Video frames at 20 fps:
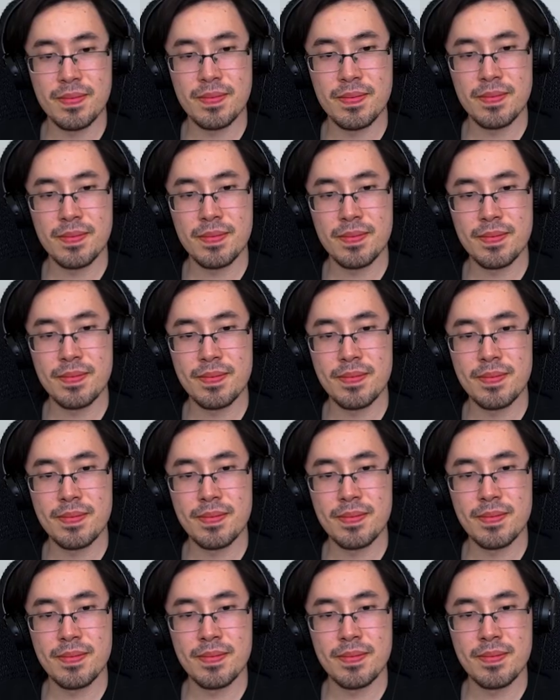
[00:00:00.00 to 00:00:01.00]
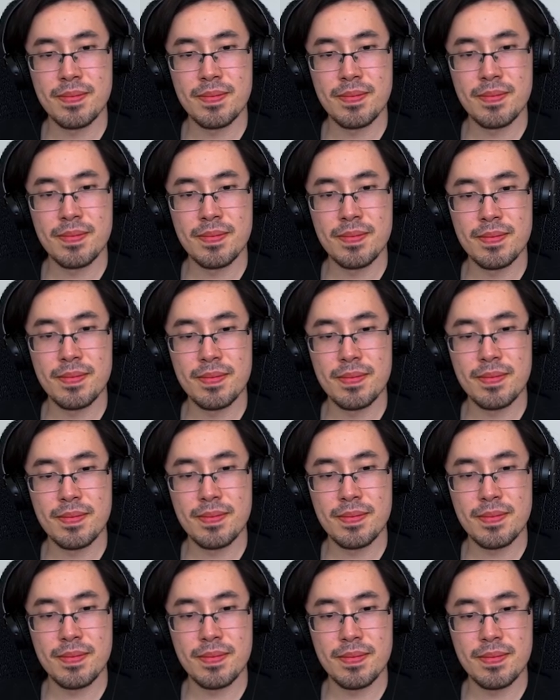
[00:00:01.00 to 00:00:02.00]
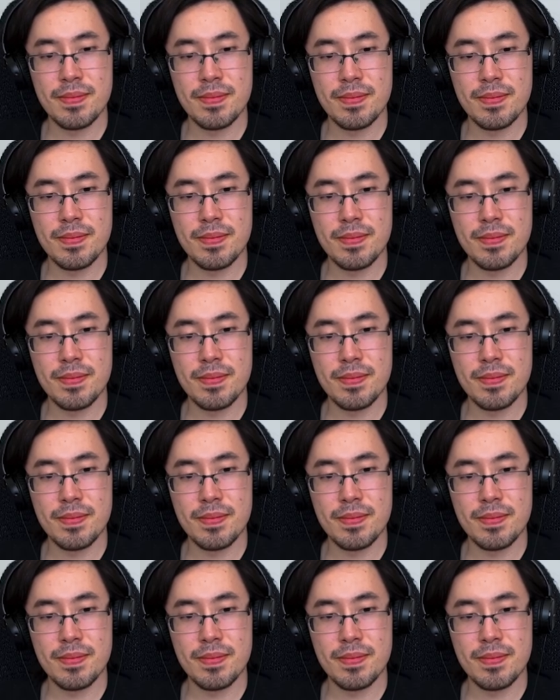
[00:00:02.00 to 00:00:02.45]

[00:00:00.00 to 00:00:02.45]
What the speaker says: The person shown says nothing.